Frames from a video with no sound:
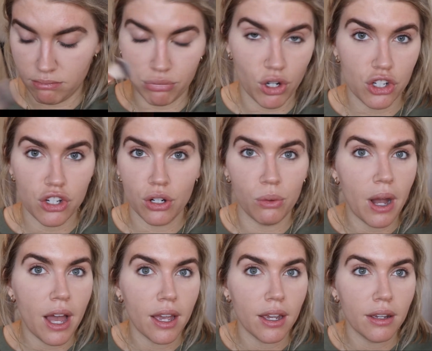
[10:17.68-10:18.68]
brush it
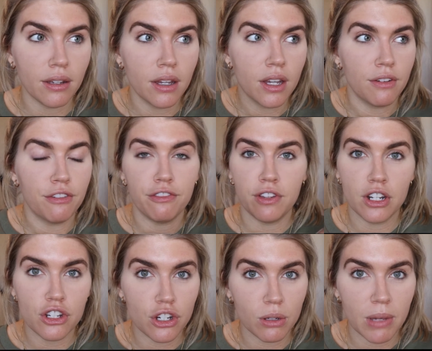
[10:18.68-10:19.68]
away.
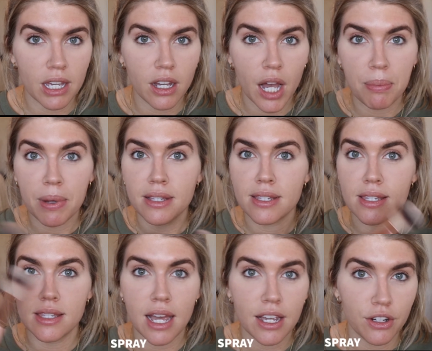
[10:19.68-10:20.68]
Finish your makeup.
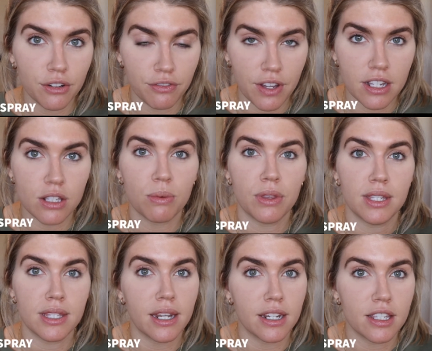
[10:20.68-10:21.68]
Set your face with a
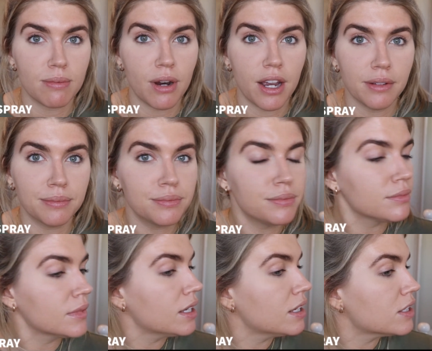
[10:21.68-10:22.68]
setting spray.
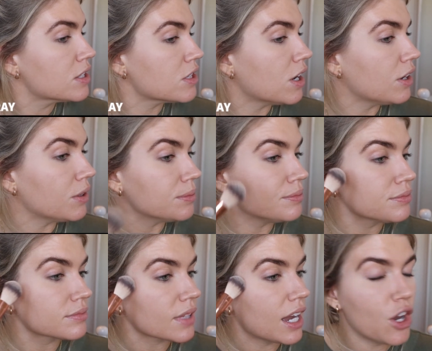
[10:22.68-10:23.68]
So
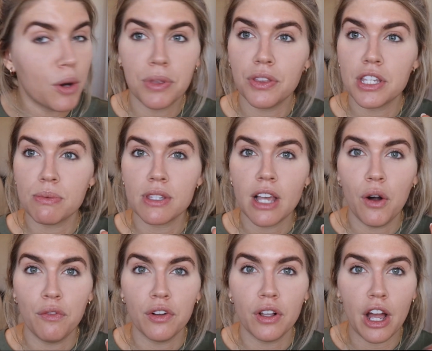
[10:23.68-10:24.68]
I hope that this was
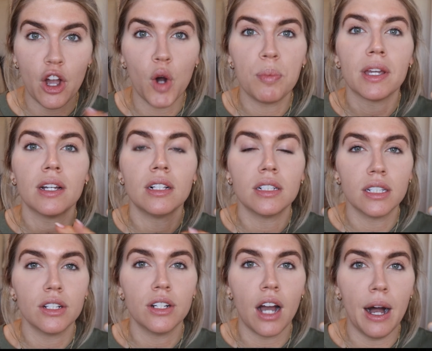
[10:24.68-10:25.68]
helpful. I hope it
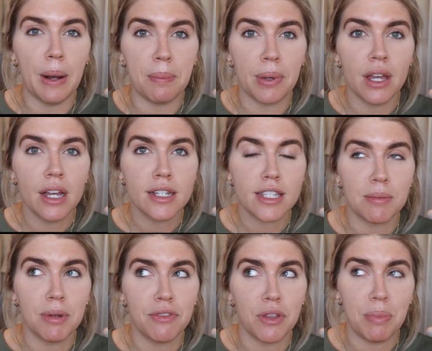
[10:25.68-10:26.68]
cleared up some
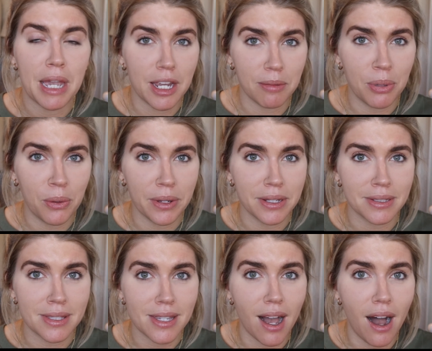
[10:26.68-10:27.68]
of the pain
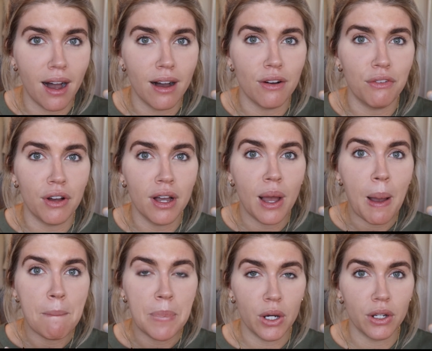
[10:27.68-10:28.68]
points of
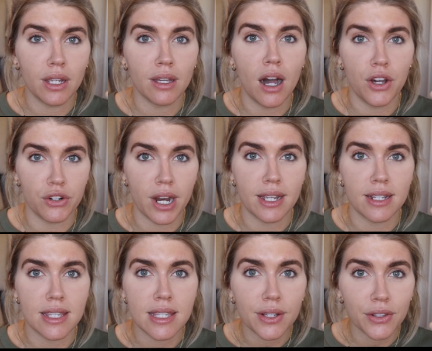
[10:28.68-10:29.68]
putting under eye
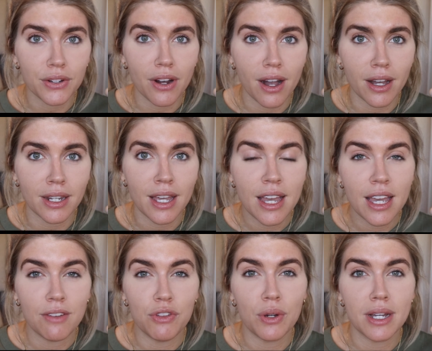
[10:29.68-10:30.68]
concealer on.
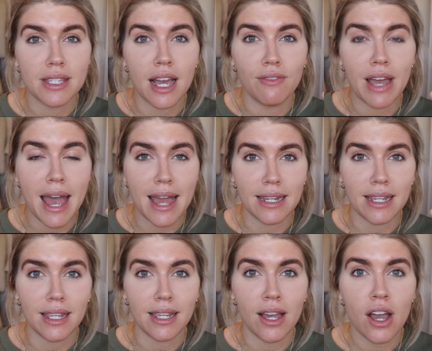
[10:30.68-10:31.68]
If you guys have
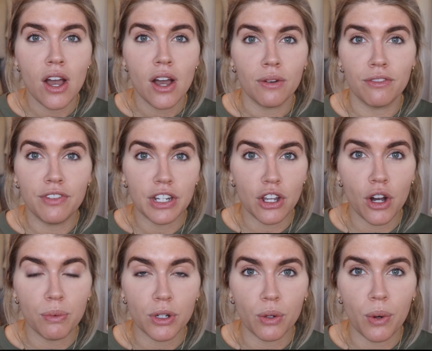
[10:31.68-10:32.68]
any video
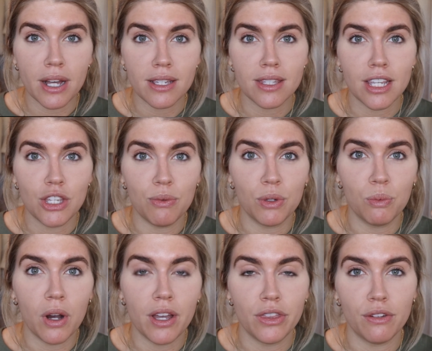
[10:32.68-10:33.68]
requests that you would
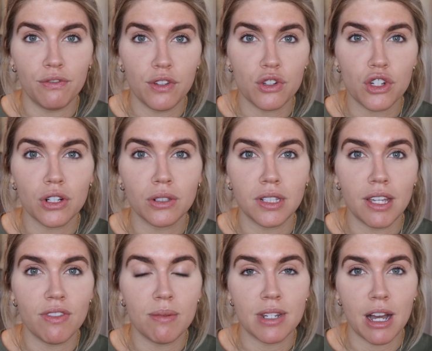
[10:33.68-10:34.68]
want in the future,
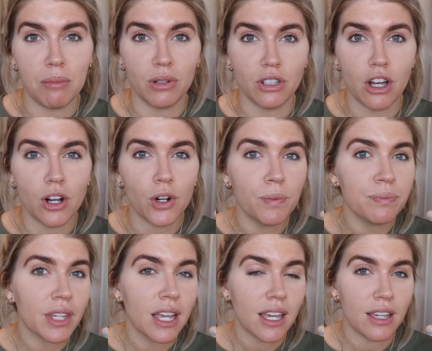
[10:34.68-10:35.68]
leave them down below.
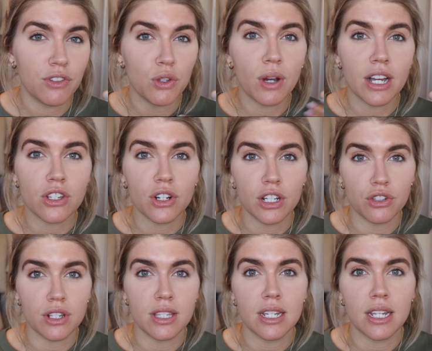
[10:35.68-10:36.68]
If you guys are
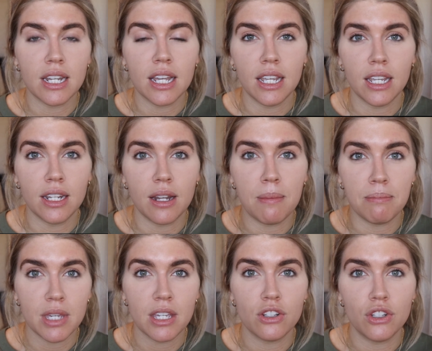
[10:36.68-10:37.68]
interested in
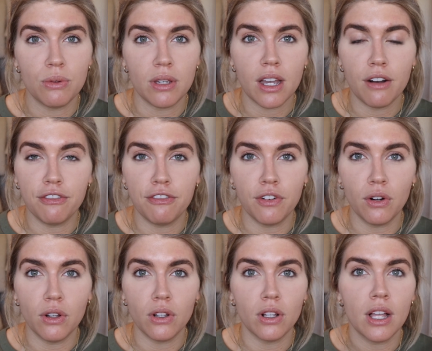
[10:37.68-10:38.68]
me doing a
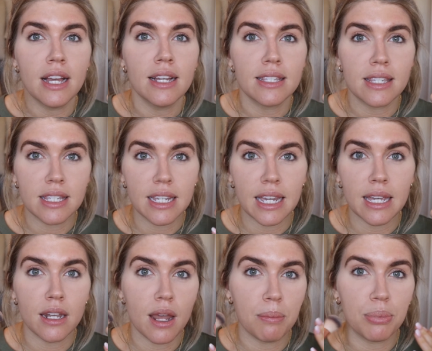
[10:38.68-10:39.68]
full
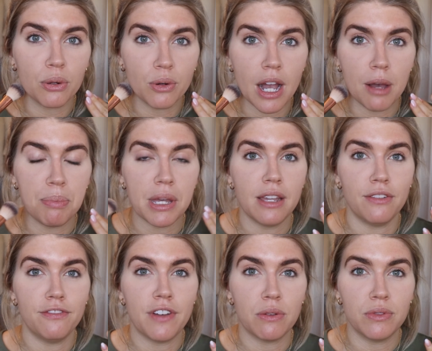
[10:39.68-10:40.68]
skin prep and
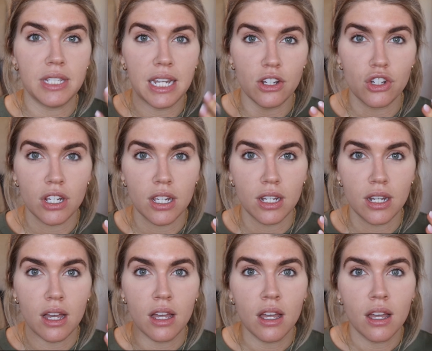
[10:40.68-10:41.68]
foundation